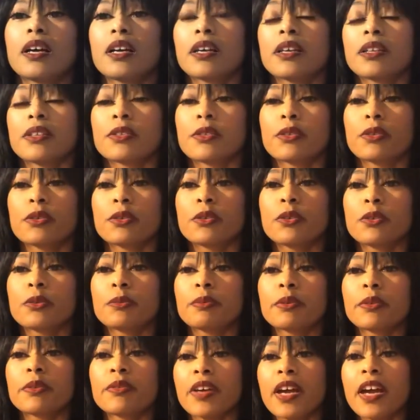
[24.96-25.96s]
to
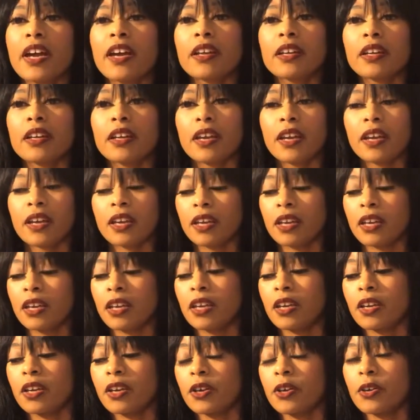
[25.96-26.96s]
provide
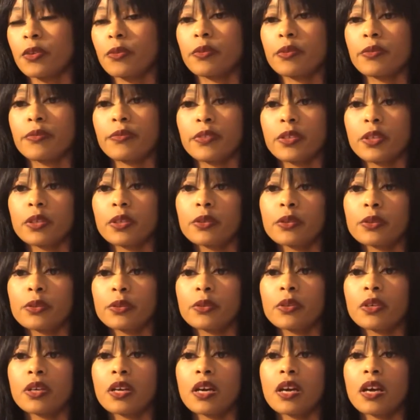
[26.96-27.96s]
a
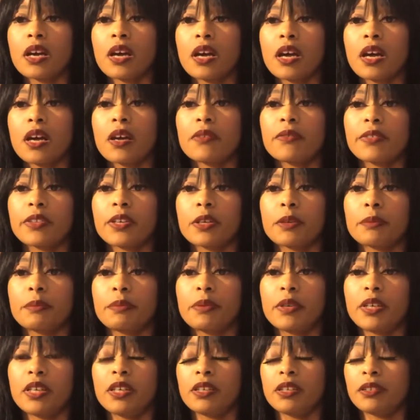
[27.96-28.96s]
review of their
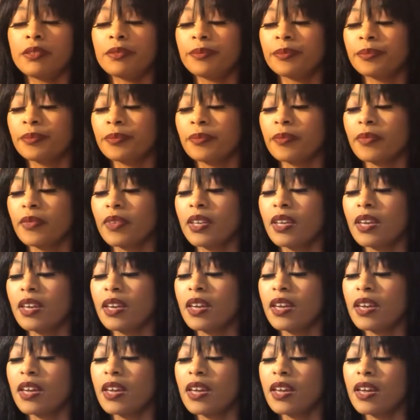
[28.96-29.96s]
pen.
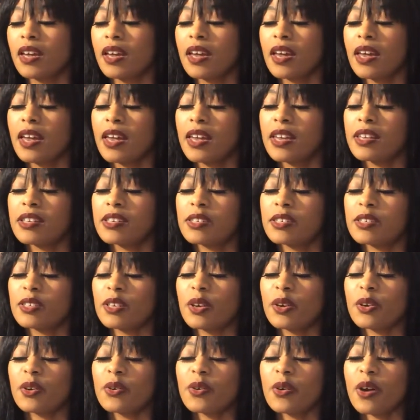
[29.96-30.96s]
And
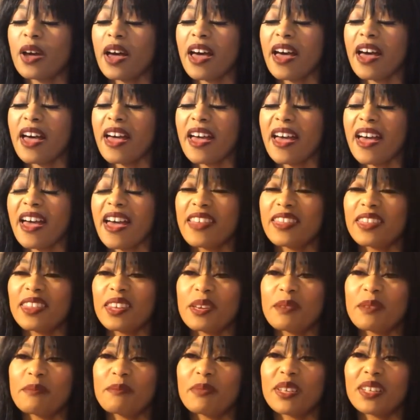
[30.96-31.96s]
so I had the
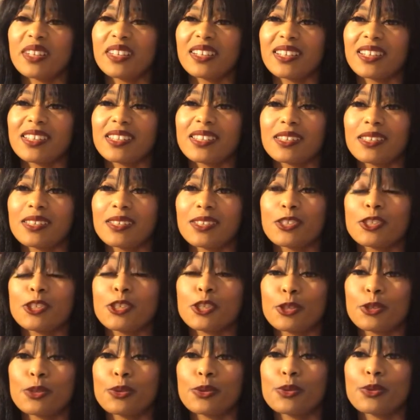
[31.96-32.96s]
ability to
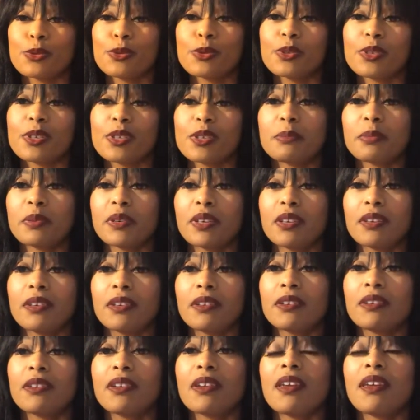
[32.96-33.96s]
choose a
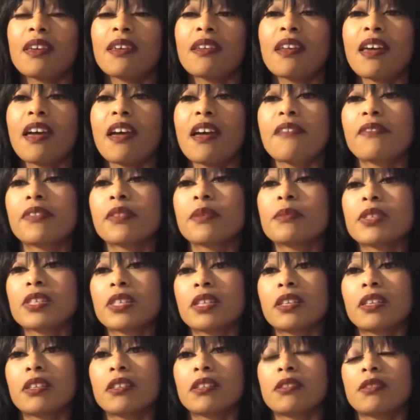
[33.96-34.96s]
pen and have them
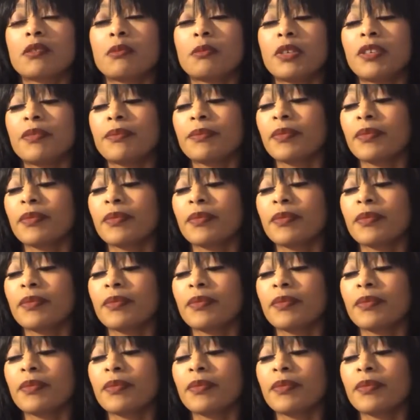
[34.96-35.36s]
send it to me.